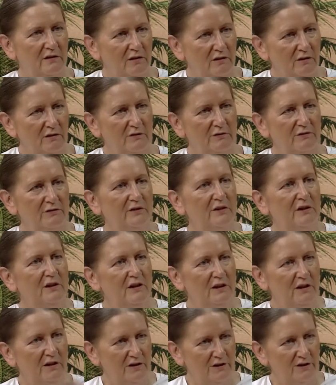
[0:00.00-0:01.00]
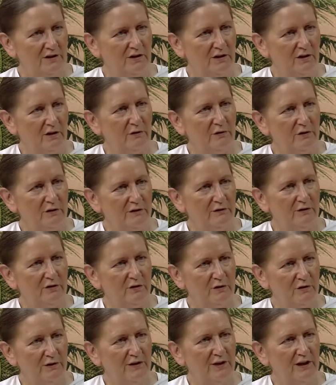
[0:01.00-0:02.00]
of the knower of
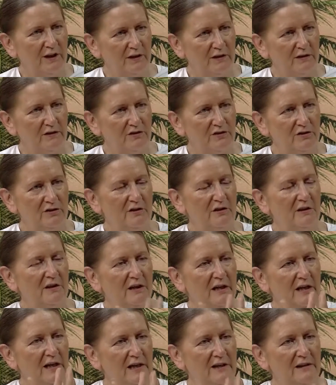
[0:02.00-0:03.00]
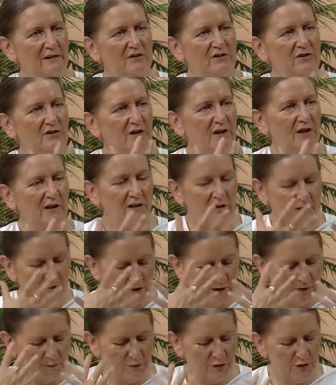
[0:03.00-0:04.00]
all things, as the
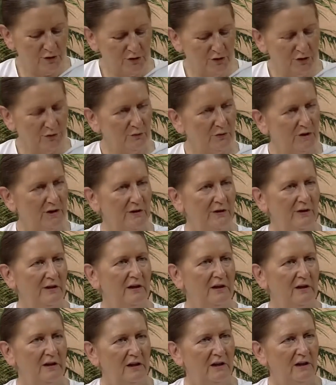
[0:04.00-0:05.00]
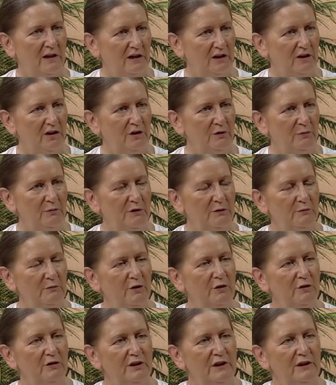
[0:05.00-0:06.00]
person with a human
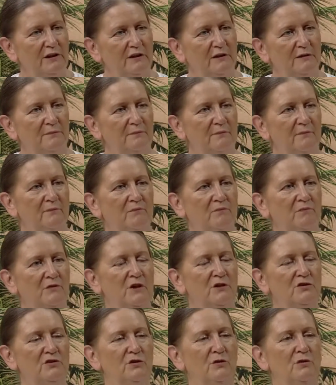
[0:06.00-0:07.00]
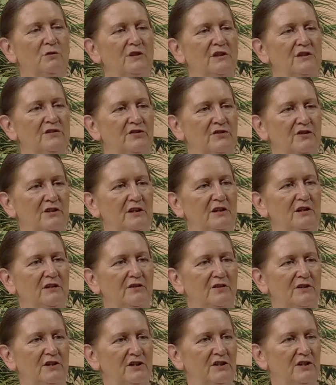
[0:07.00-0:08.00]
body. Because you always see
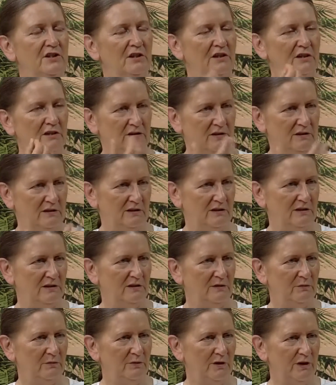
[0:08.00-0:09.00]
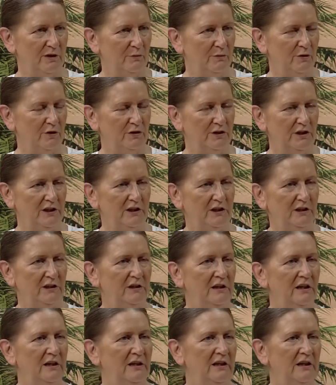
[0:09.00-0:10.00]
Krishna with a
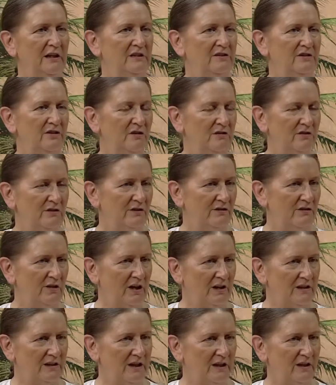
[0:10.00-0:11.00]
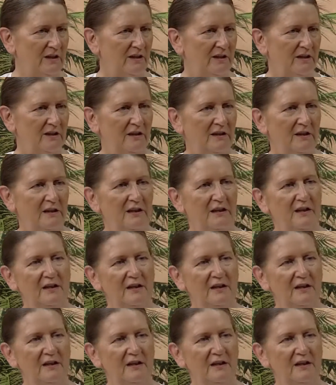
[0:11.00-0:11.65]
body, he's got Radha,